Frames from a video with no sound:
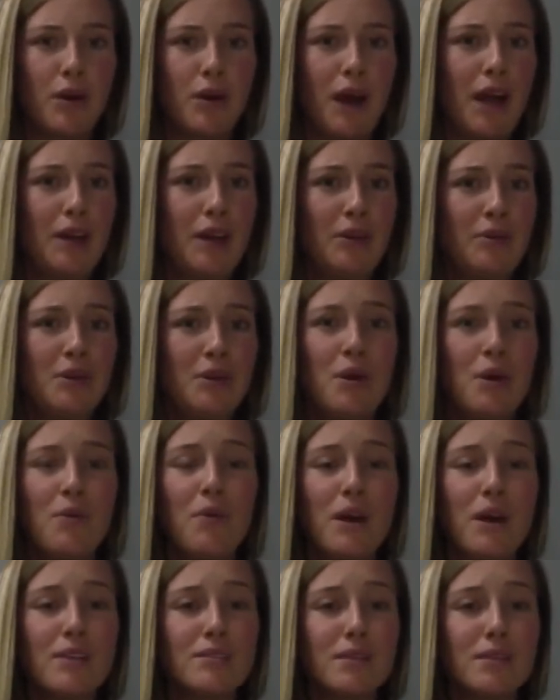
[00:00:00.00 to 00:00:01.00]
I don't know
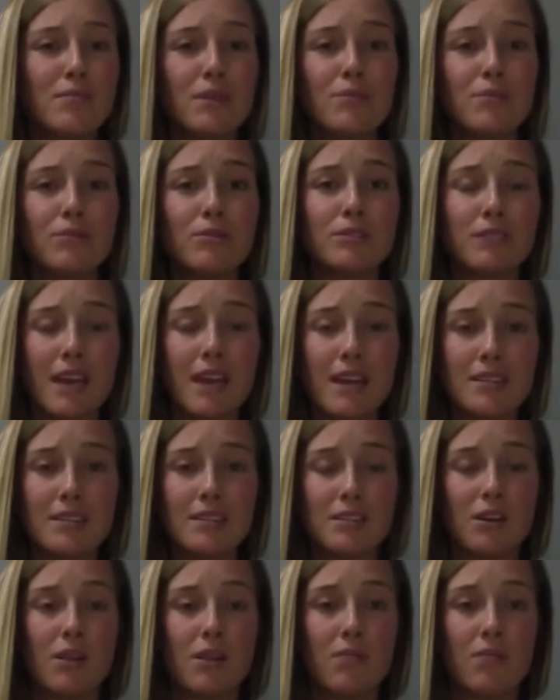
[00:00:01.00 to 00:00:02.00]
what some people's cases
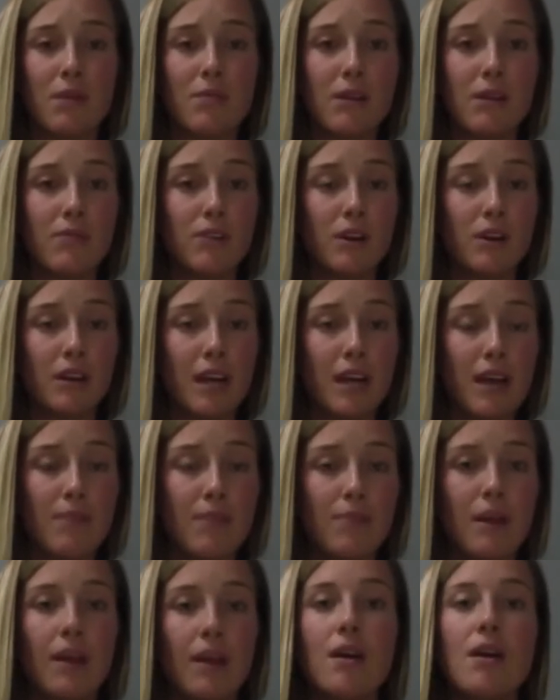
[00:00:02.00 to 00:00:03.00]
are, maybe if they're
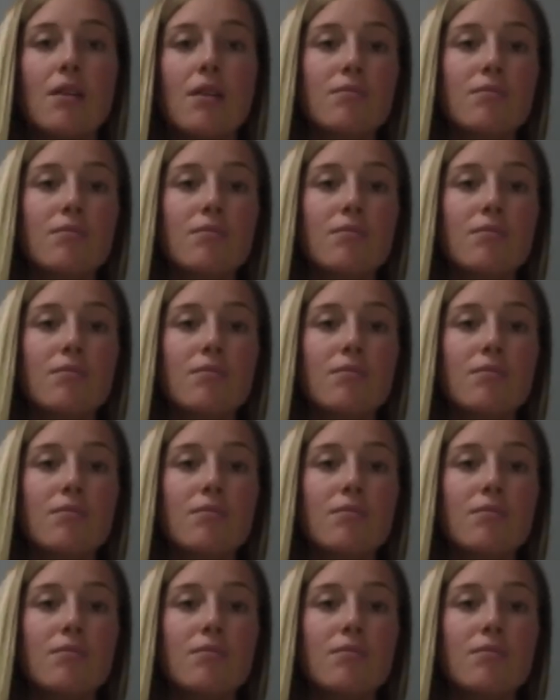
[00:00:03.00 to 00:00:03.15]
camping,